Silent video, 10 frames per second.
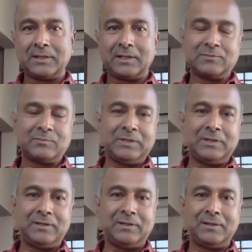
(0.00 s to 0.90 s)
has
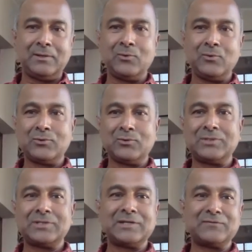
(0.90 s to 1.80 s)
been known to
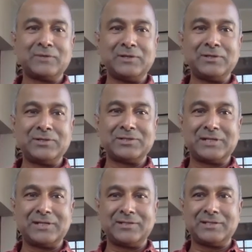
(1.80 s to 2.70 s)
the Center for Indian
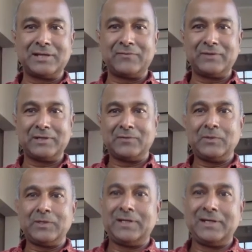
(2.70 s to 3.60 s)
Studies in Africa,
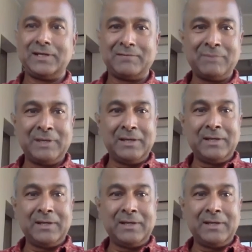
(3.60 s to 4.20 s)
where I am